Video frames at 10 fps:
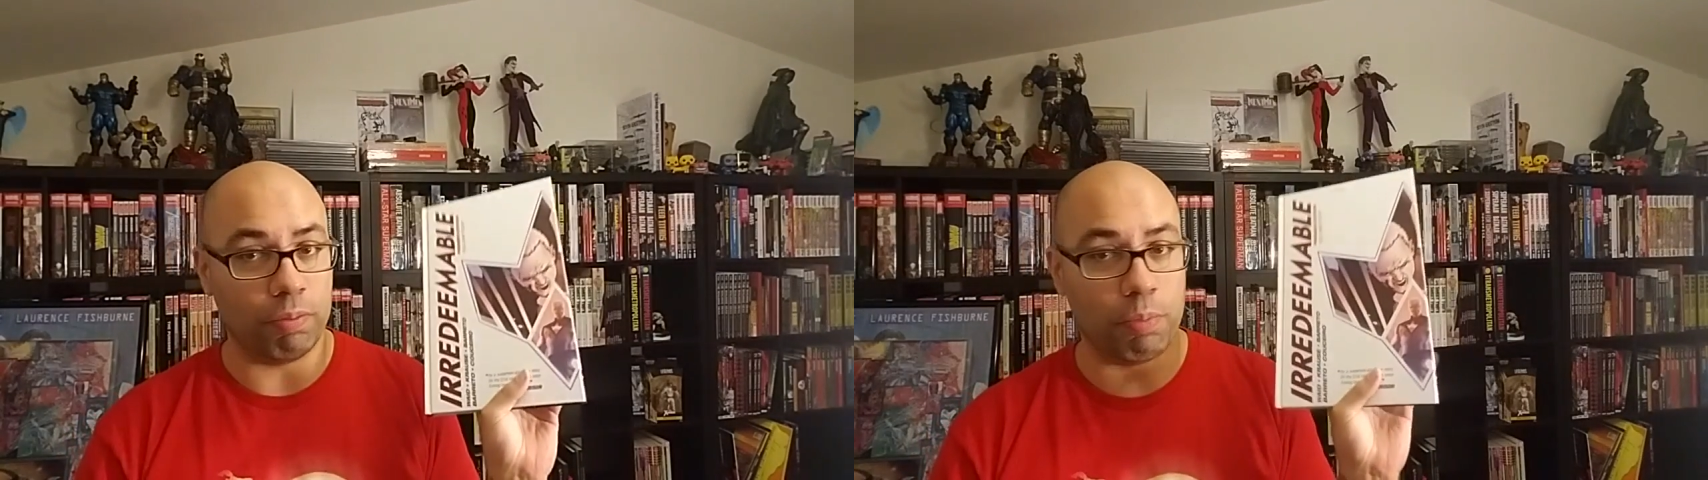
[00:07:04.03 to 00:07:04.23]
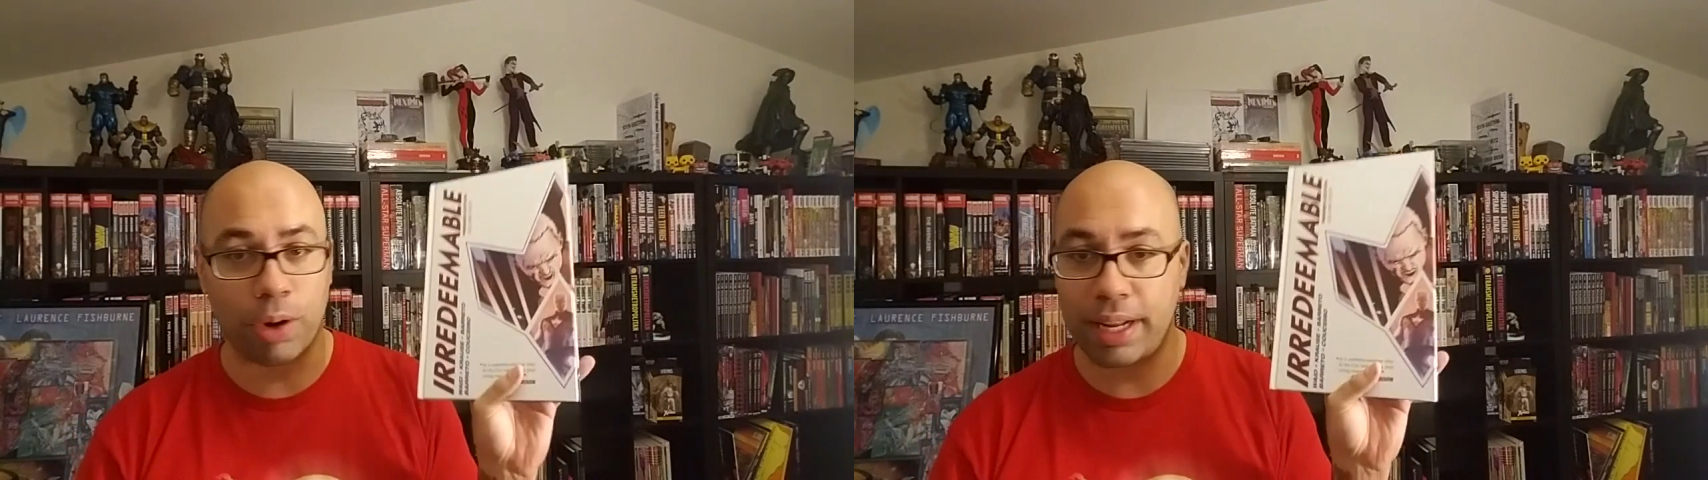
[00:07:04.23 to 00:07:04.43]

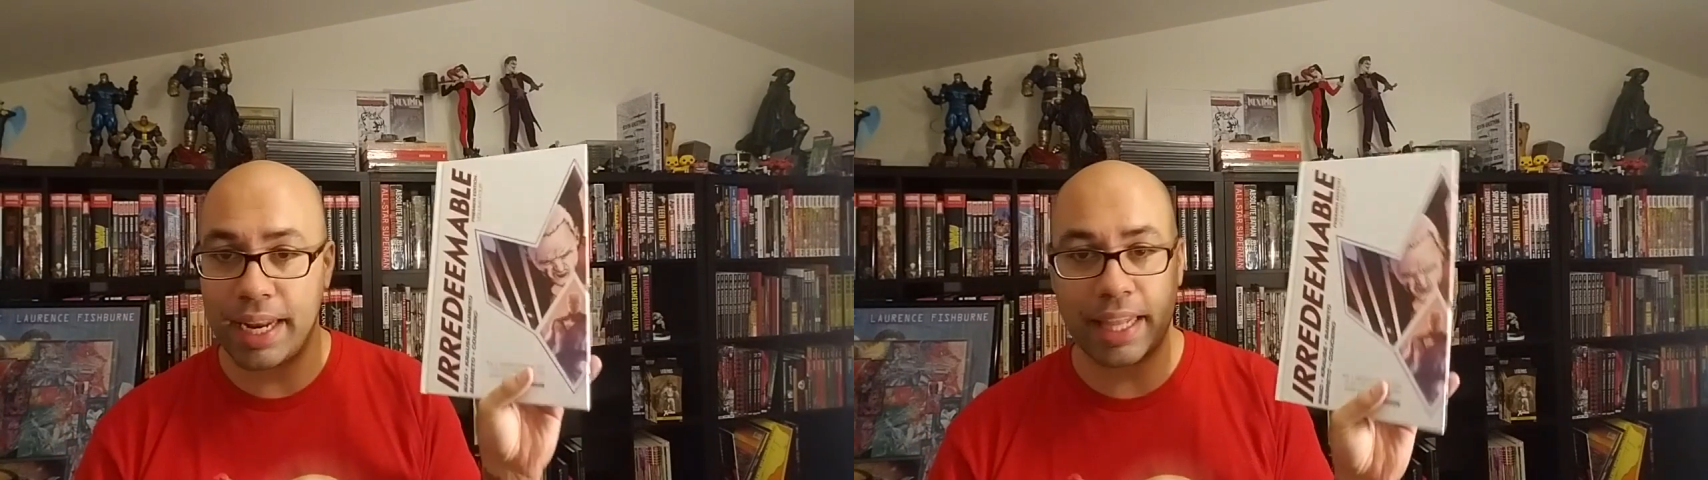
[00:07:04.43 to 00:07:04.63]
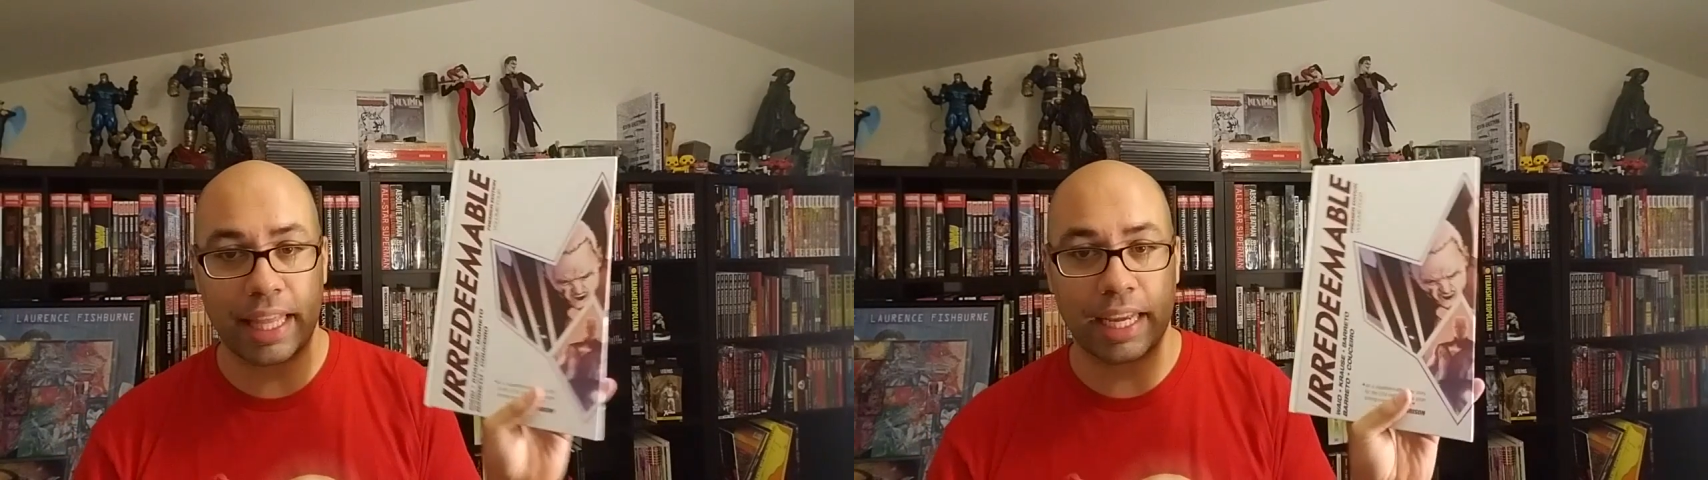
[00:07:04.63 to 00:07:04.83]
more than
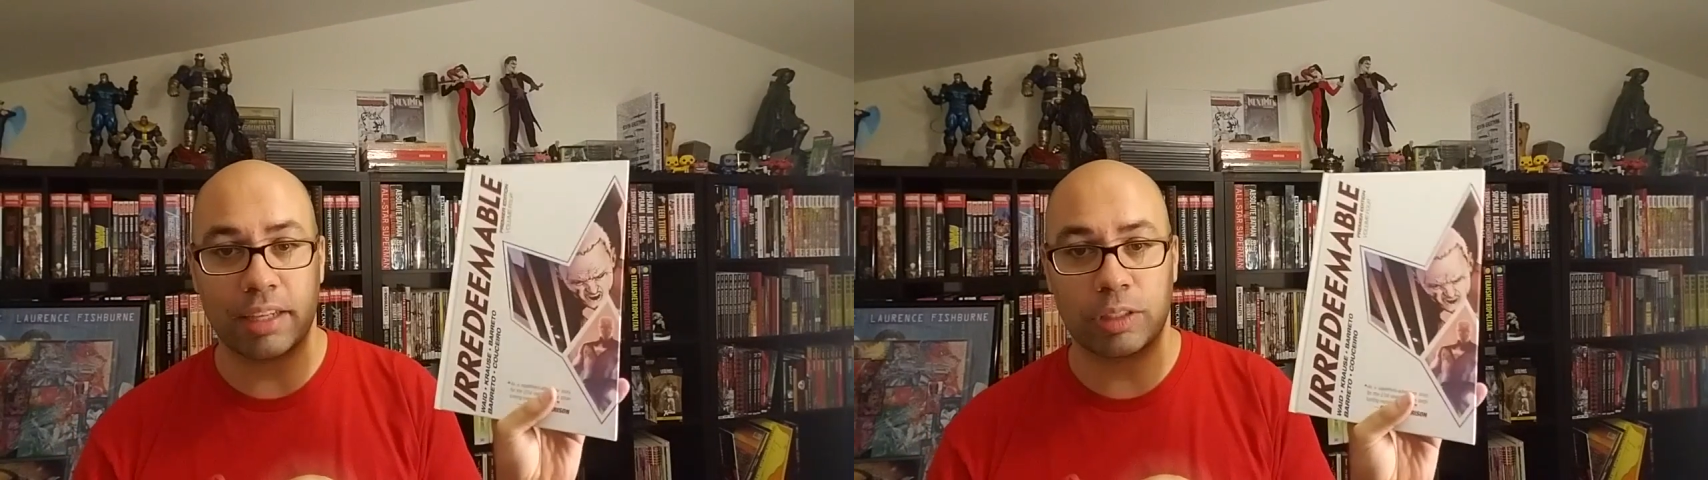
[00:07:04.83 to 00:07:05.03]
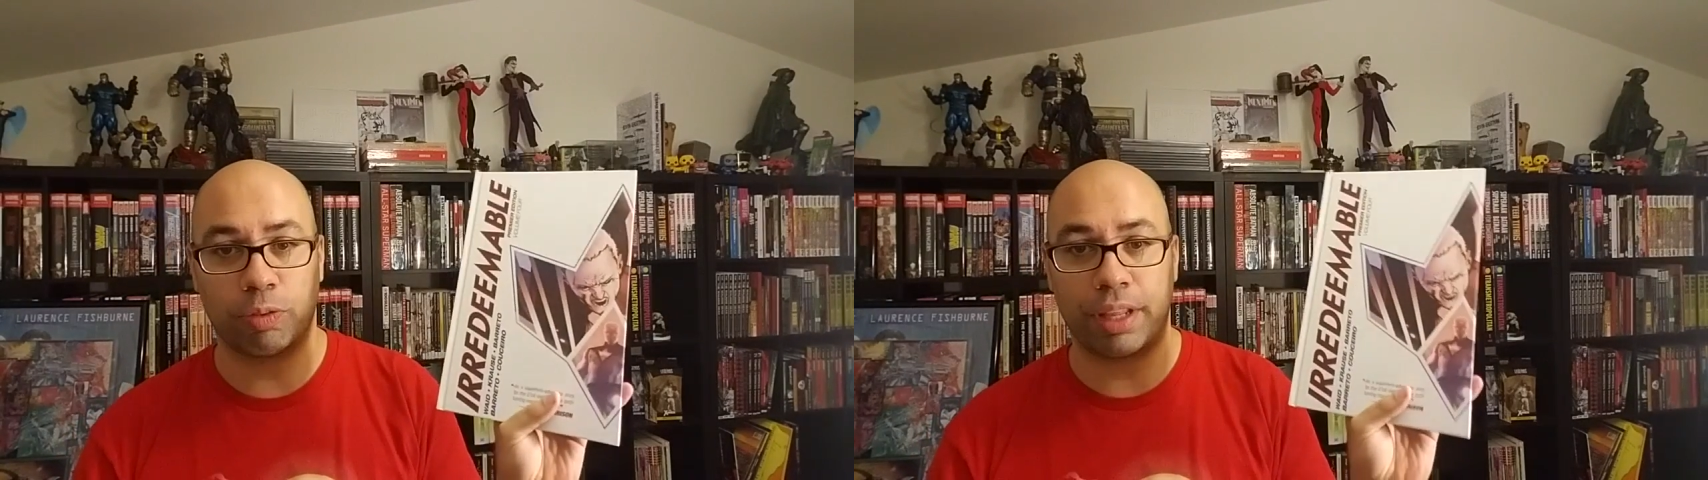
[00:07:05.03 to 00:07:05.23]
anything
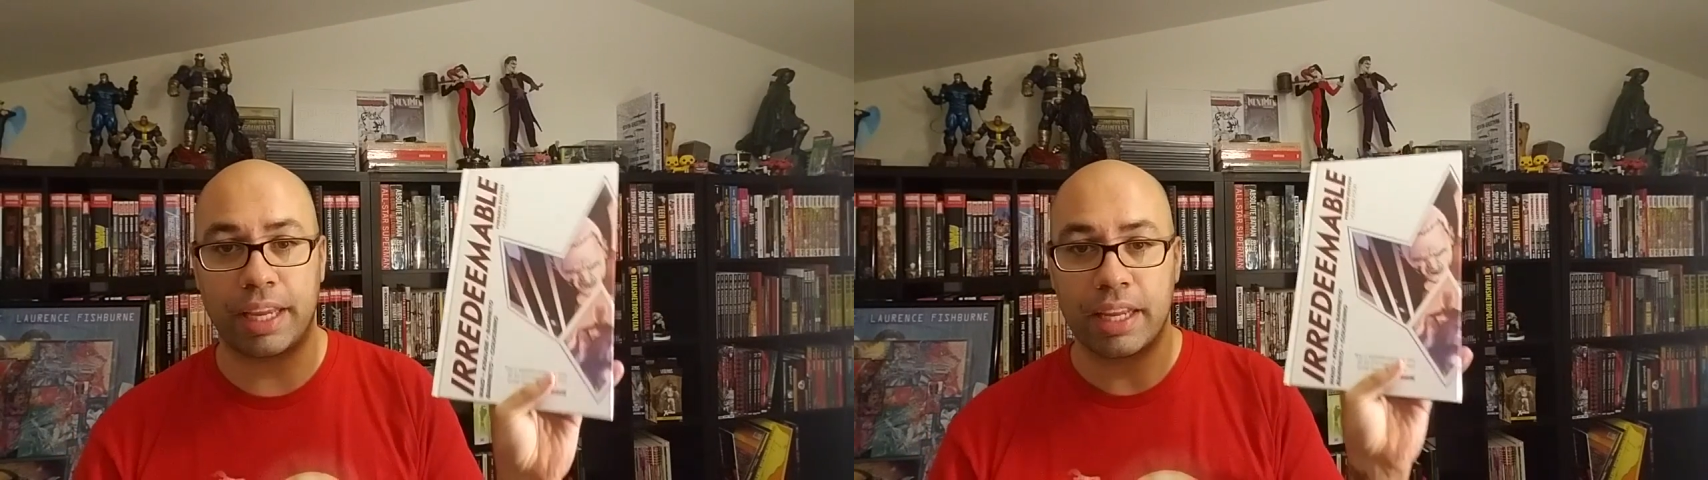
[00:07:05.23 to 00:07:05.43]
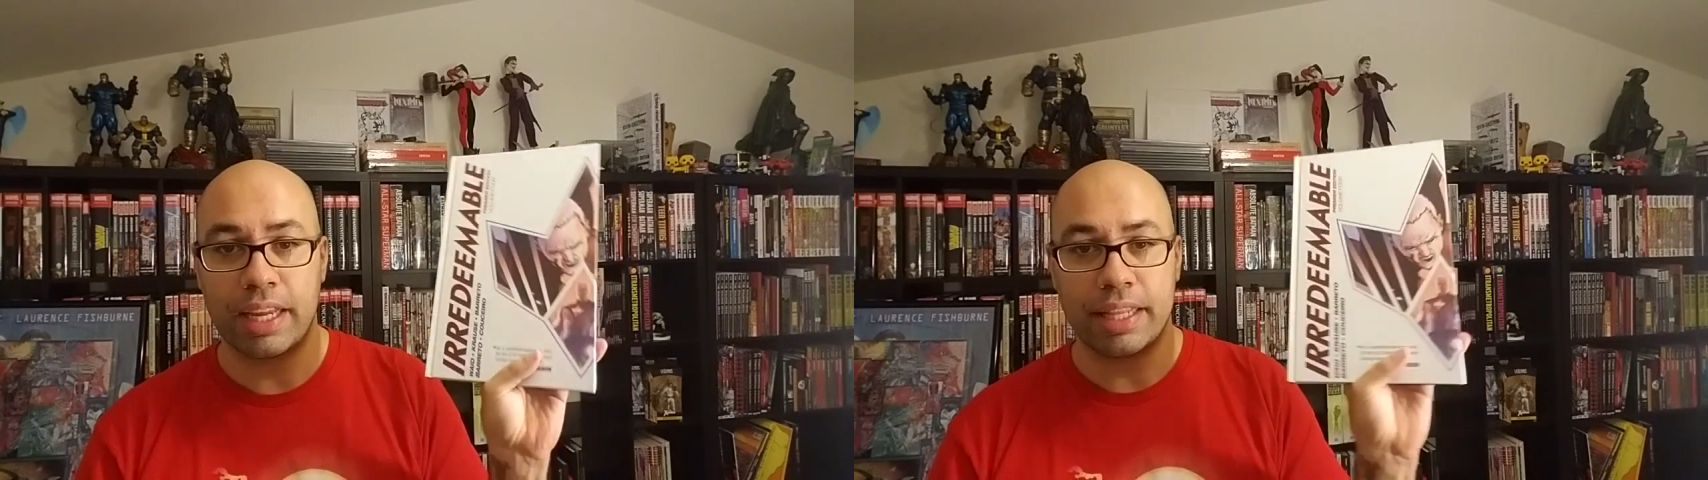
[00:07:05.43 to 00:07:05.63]
else,
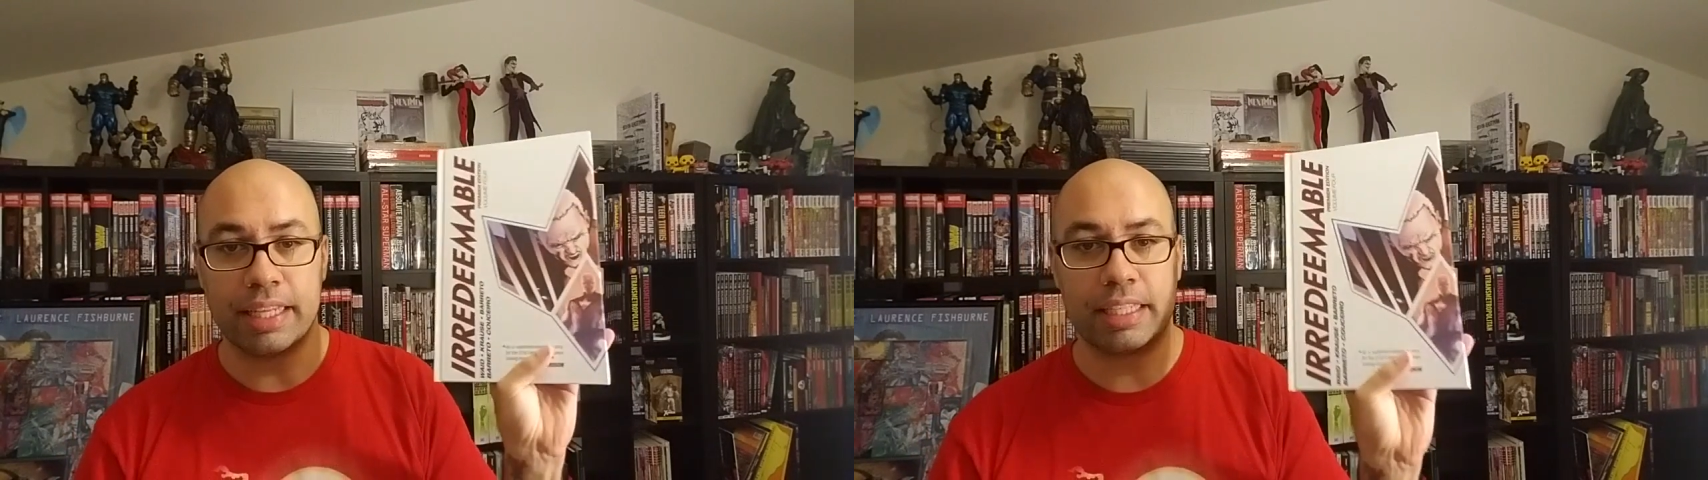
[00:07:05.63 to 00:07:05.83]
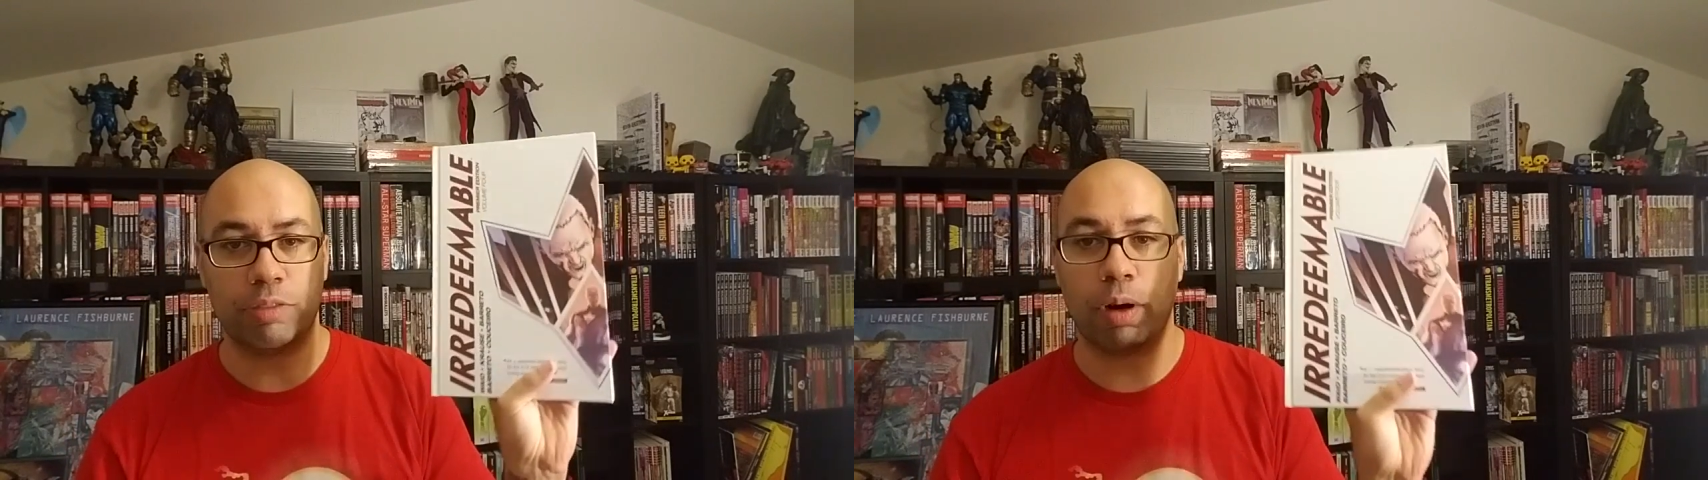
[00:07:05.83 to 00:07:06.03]
really,
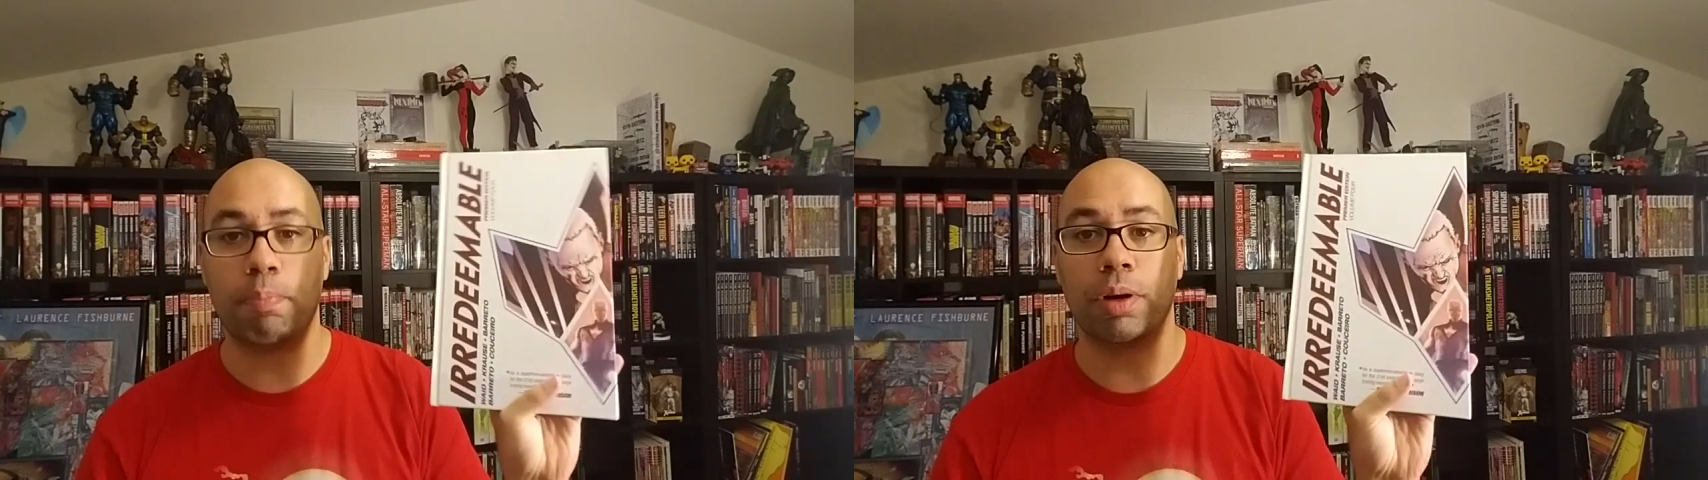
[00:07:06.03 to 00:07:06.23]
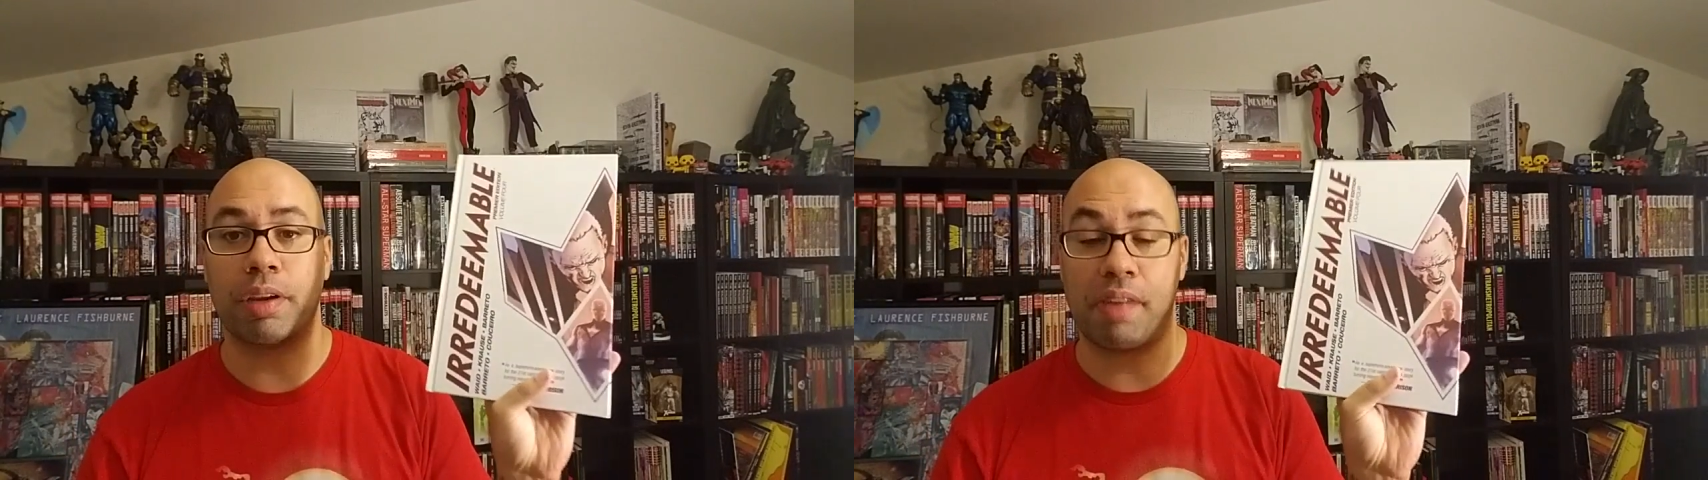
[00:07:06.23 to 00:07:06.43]
this is one book.